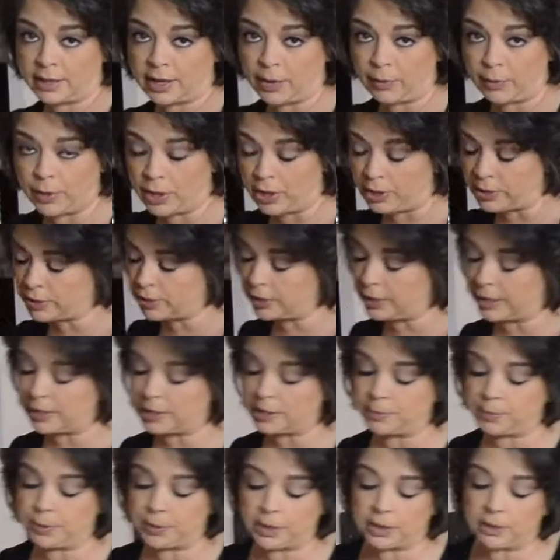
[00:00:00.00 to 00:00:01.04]
and we also like
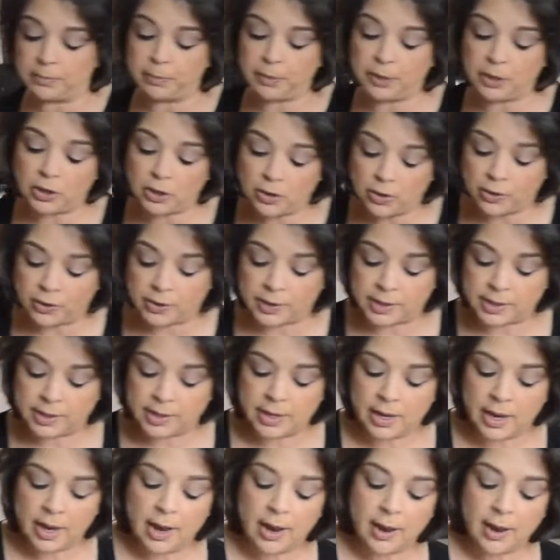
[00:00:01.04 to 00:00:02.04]
to put in piñons.